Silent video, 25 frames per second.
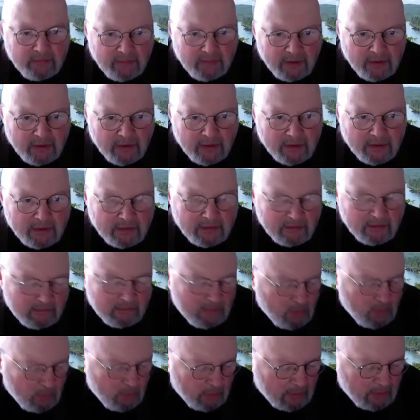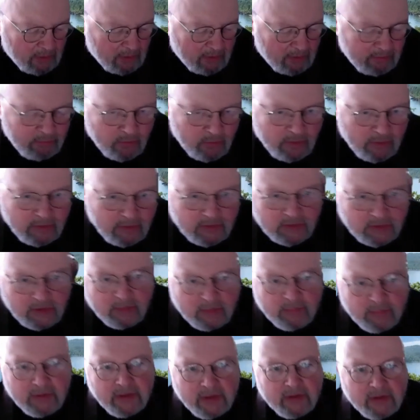telling us. Dogen, I've pointed this
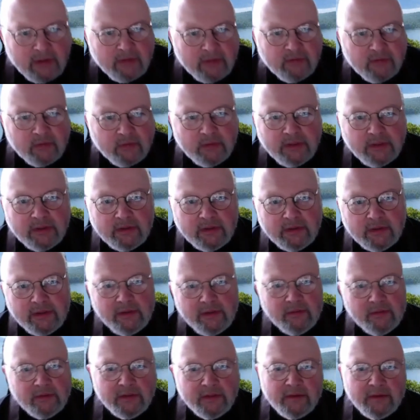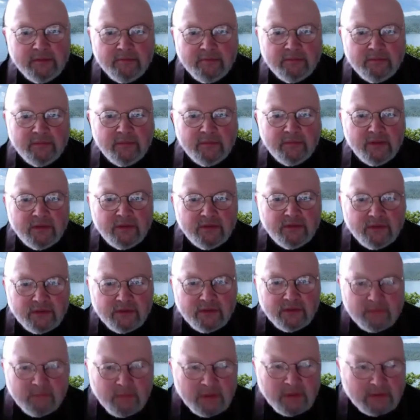out many times recently, where he tells
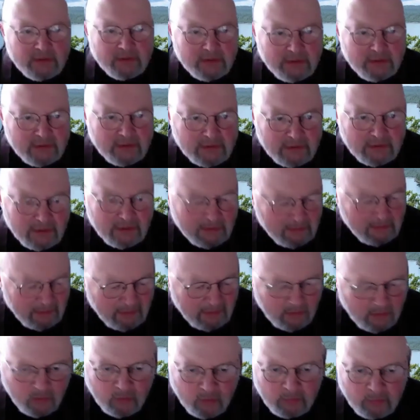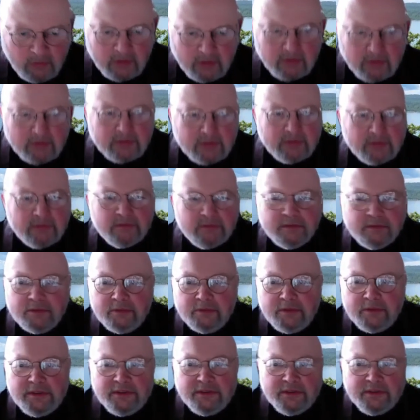his monks, he says, I tell you, all monks, the
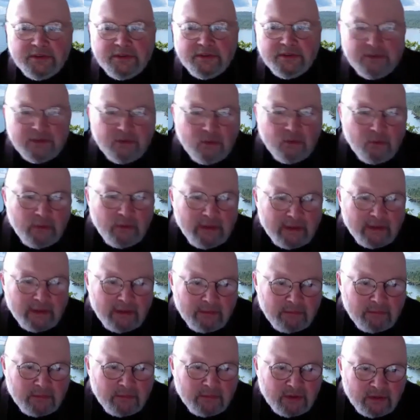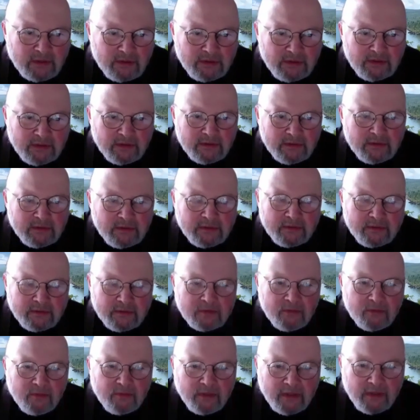reason you don't wake up is because you
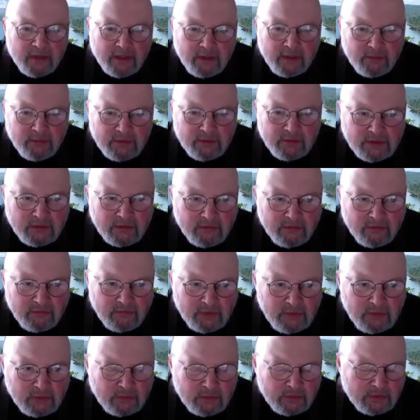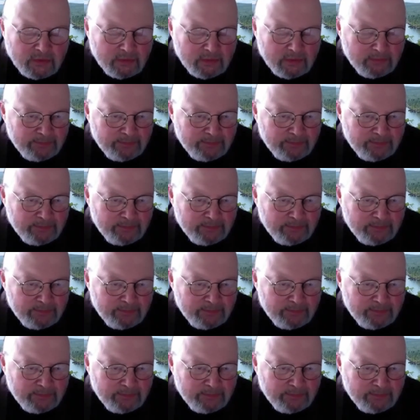don't relinquish your views.